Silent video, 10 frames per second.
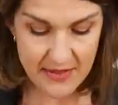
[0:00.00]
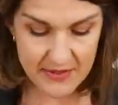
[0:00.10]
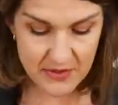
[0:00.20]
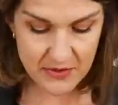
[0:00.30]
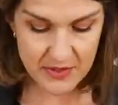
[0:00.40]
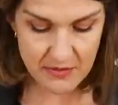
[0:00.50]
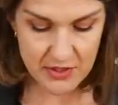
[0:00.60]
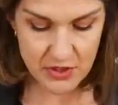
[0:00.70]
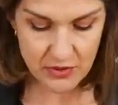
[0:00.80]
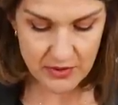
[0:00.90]
There's also a
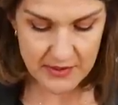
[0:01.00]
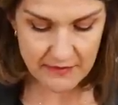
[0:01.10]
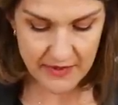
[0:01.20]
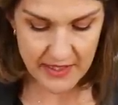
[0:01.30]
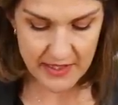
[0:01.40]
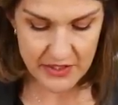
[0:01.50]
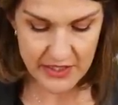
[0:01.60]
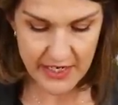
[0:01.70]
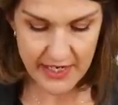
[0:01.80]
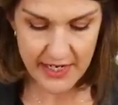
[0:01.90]
shorter
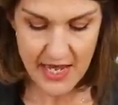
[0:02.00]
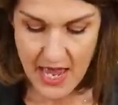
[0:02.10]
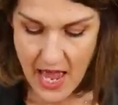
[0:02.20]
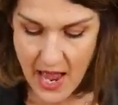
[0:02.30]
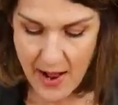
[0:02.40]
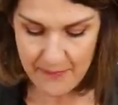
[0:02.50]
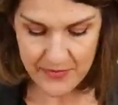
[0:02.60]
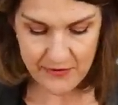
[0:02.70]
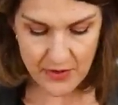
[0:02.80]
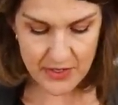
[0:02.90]
version.
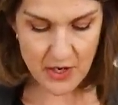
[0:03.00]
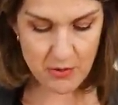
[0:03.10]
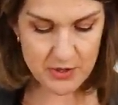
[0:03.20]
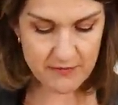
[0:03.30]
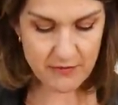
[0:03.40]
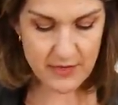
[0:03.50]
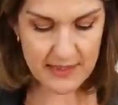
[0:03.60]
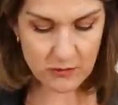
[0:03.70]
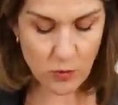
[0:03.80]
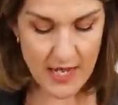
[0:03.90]
You've got the option for a
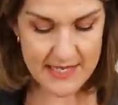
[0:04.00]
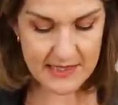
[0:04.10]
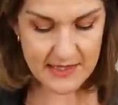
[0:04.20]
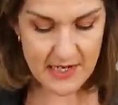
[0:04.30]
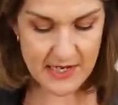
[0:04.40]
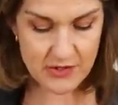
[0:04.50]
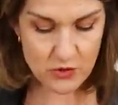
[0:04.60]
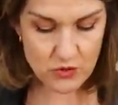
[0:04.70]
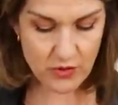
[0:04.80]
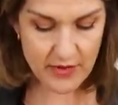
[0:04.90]
little waist tie to
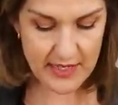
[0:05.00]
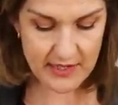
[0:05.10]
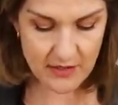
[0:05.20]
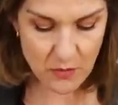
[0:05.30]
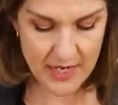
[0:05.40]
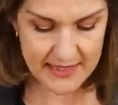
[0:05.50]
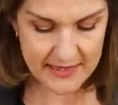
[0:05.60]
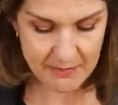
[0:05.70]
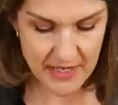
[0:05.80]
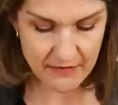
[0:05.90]
draw it in at the
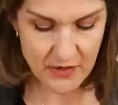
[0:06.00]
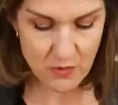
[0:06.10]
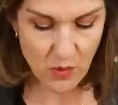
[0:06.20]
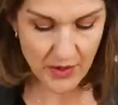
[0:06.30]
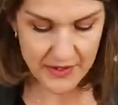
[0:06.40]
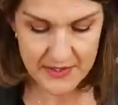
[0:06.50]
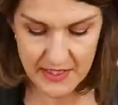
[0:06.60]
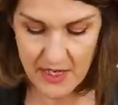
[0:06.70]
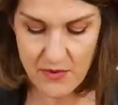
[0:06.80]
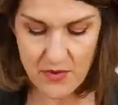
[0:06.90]
waist a bit if you want
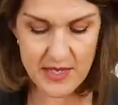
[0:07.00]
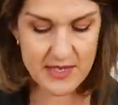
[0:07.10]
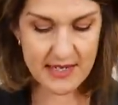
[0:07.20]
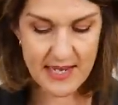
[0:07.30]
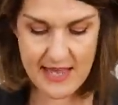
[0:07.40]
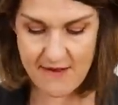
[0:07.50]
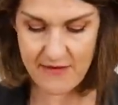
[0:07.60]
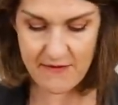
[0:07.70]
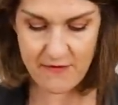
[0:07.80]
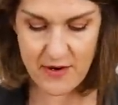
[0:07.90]
to, or you can leave
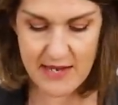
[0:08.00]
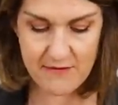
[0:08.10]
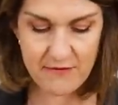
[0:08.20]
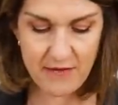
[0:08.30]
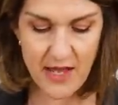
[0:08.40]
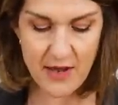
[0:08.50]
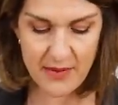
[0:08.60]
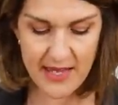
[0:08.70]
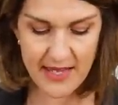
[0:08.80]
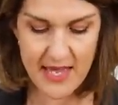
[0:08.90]
it free and
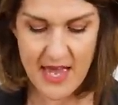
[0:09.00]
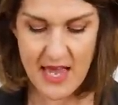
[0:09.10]
flowing.